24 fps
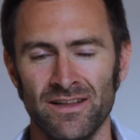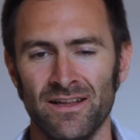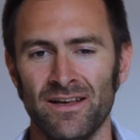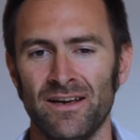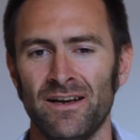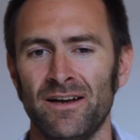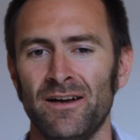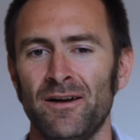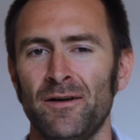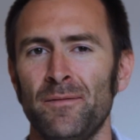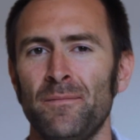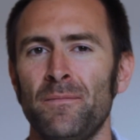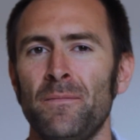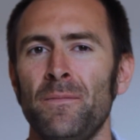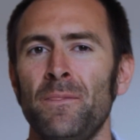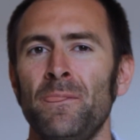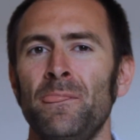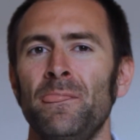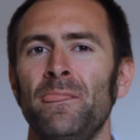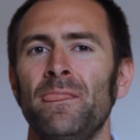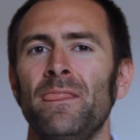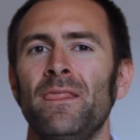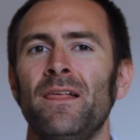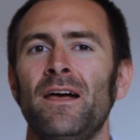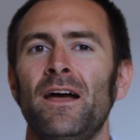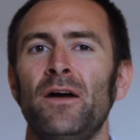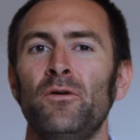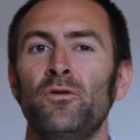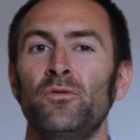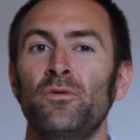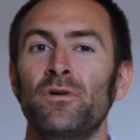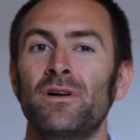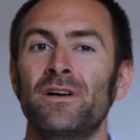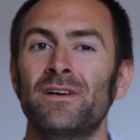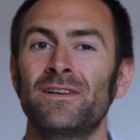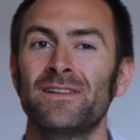I
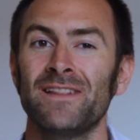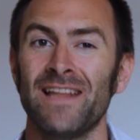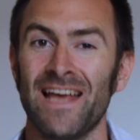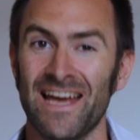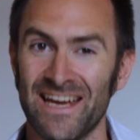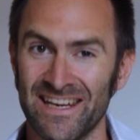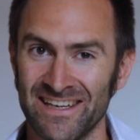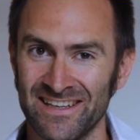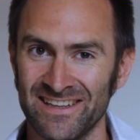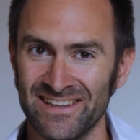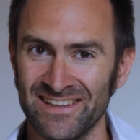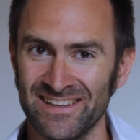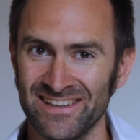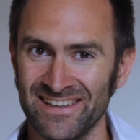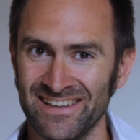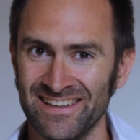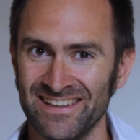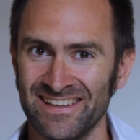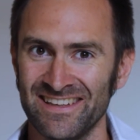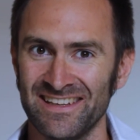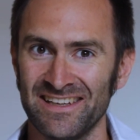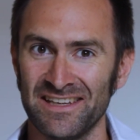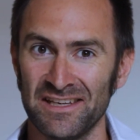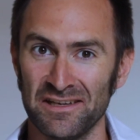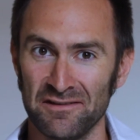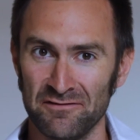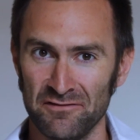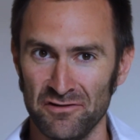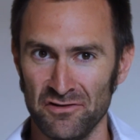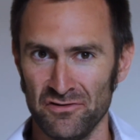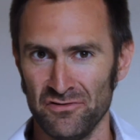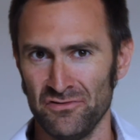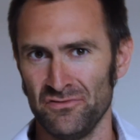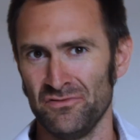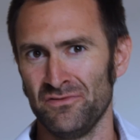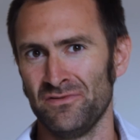will gladly give
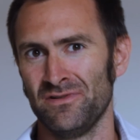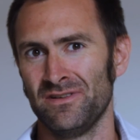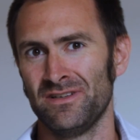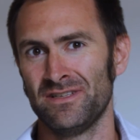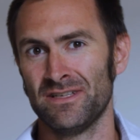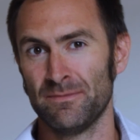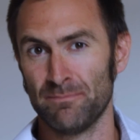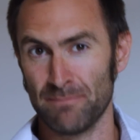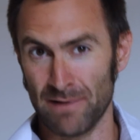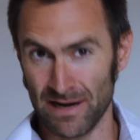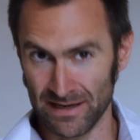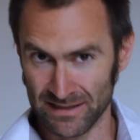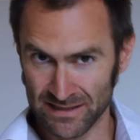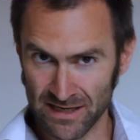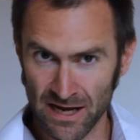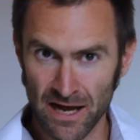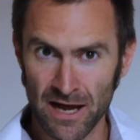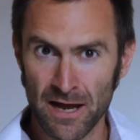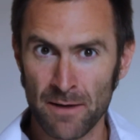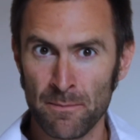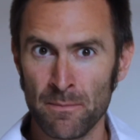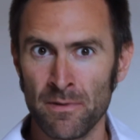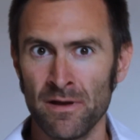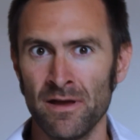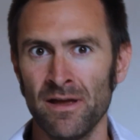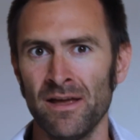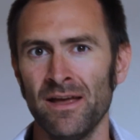you my time.